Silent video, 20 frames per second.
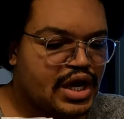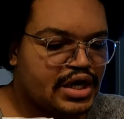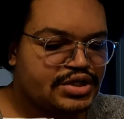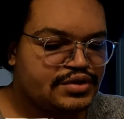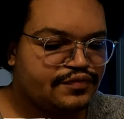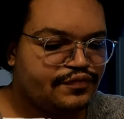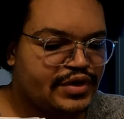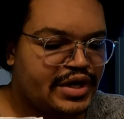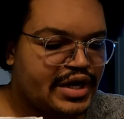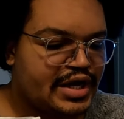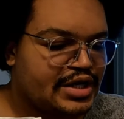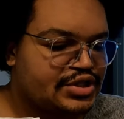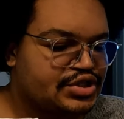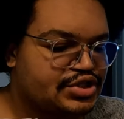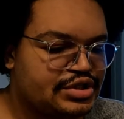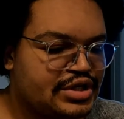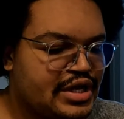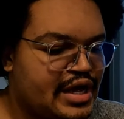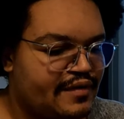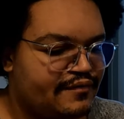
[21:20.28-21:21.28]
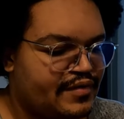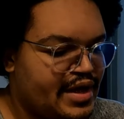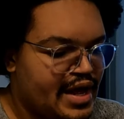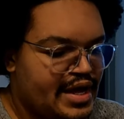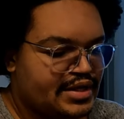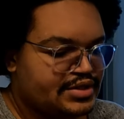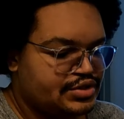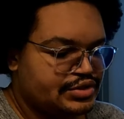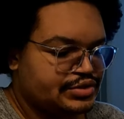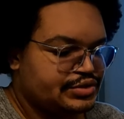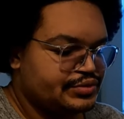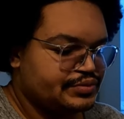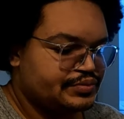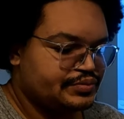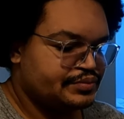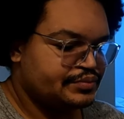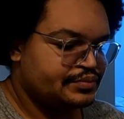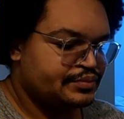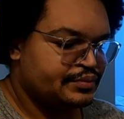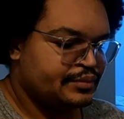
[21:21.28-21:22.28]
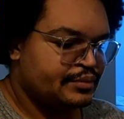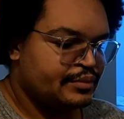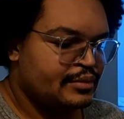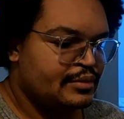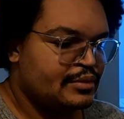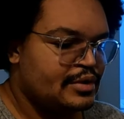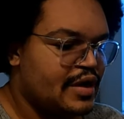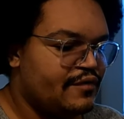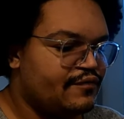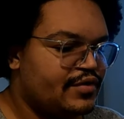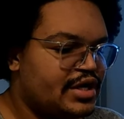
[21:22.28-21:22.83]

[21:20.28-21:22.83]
I feel like I shouldn't have had to. I